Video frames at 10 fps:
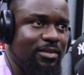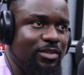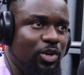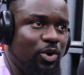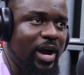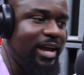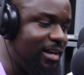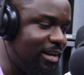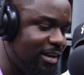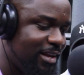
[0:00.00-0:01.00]
You know,
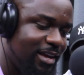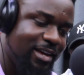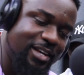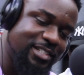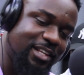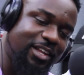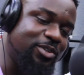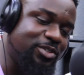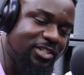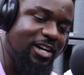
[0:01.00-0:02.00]
and there's a
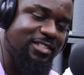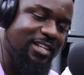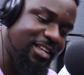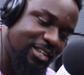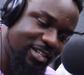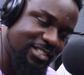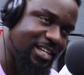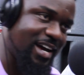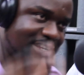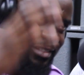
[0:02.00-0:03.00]
lot of stars. Like the
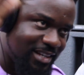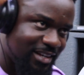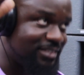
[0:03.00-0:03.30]
sky is there.